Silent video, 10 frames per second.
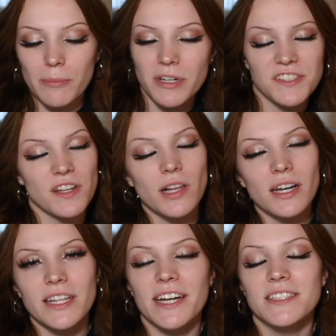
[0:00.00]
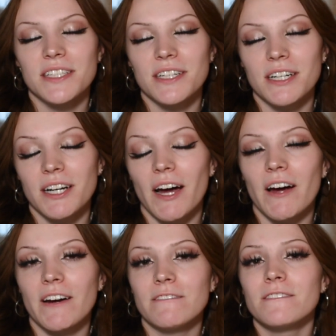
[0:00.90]
but it's along the idea
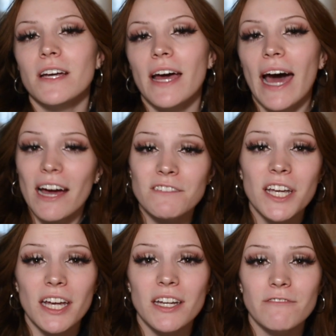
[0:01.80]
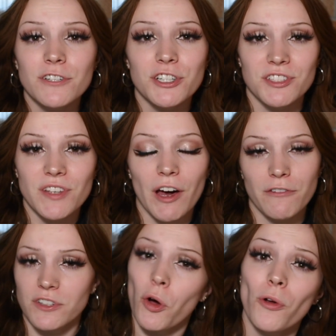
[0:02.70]
of advocating for
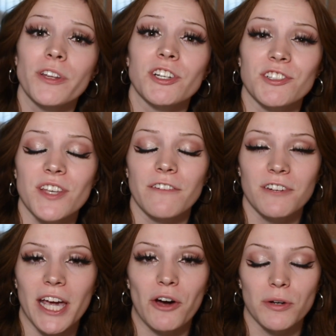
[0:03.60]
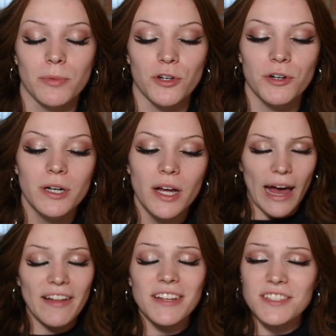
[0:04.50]
yourself and holding yourself accountable.
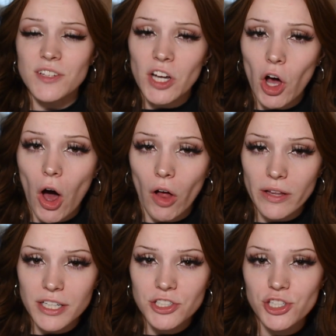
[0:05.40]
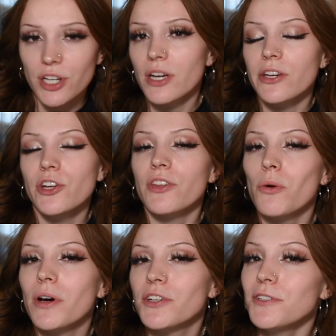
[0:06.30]
At least in college, you're the
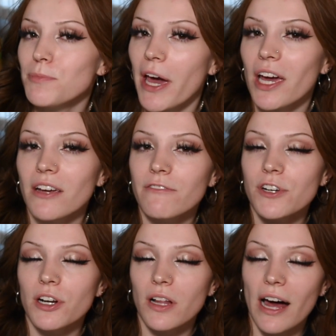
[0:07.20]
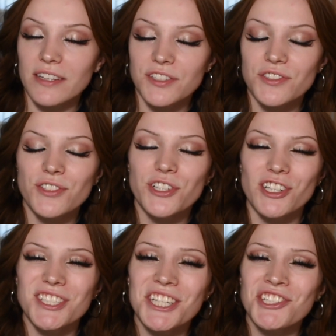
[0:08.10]
one who's paying for your classes, so
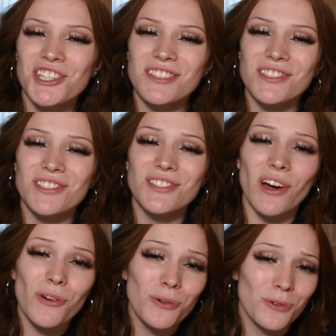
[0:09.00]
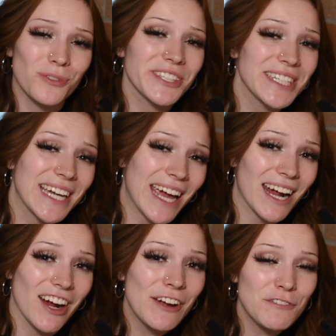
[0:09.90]
your teachers don't really
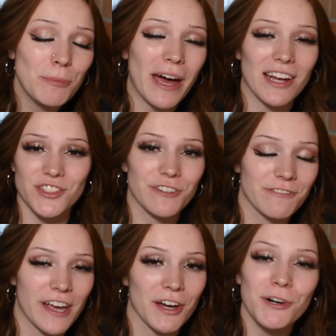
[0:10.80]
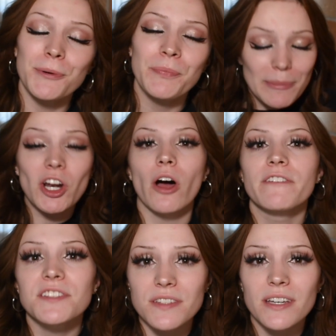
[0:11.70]
care if you pass or fail. I mean,
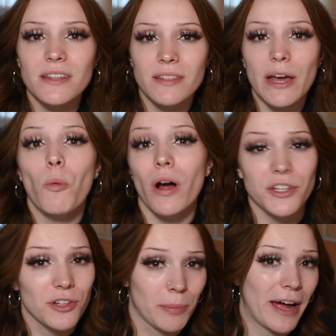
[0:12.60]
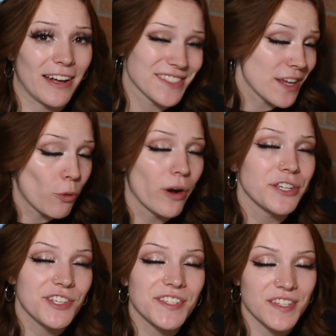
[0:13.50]
obviously they want you to pass, they want
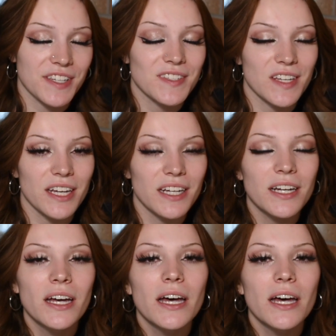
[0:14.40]
you to succeed,